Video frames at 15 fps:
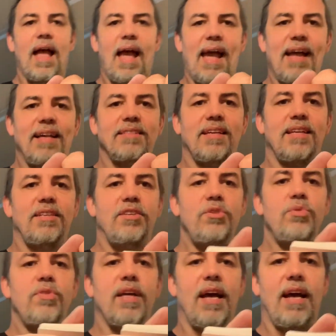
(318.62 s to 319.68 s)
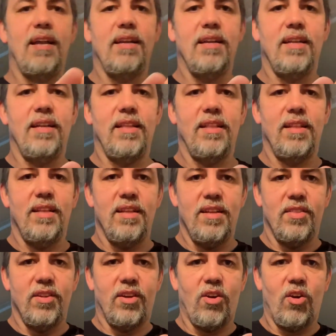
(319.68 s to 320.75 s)
As I do that,
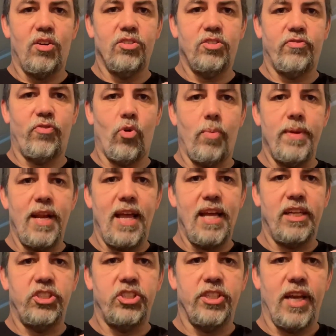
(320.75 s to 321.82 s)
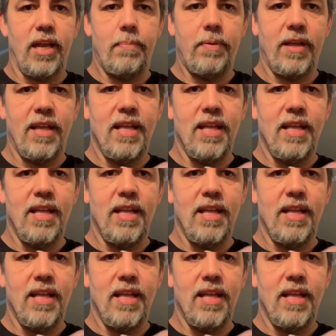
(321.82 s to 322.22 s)
the cards form an S shape,